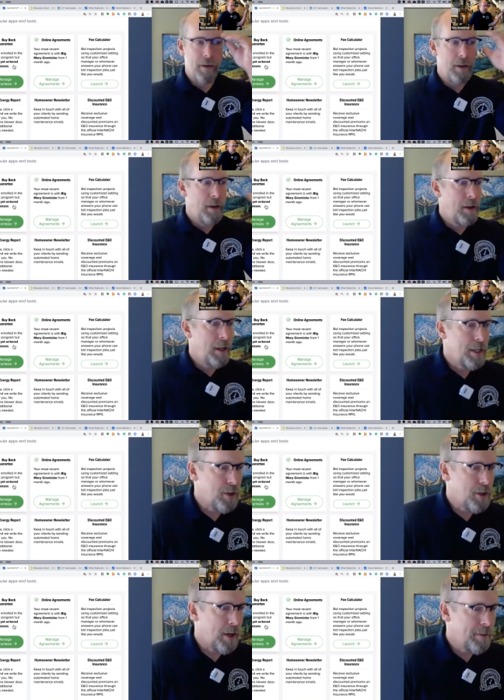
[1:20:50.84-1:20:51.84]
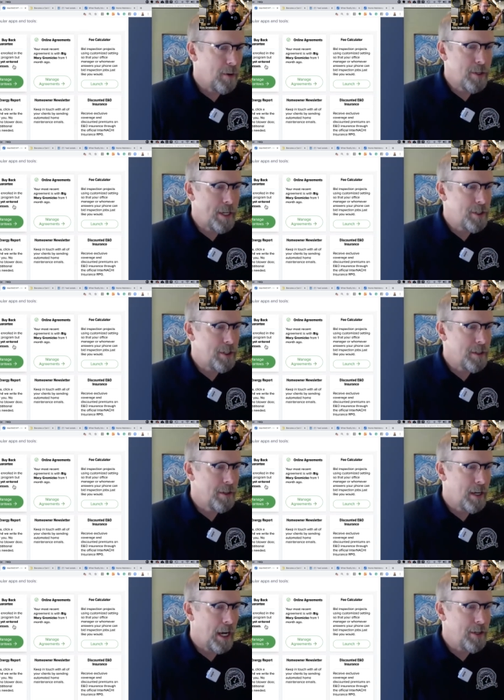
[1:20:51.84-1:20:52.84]
John, what was the question?
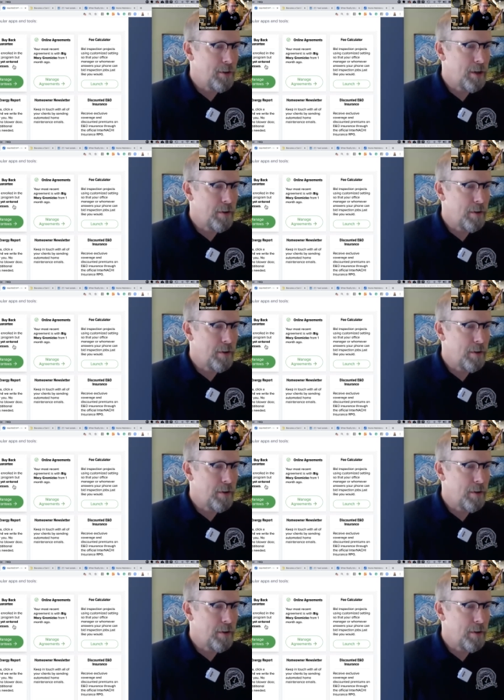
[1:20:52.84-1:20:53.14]
I don't know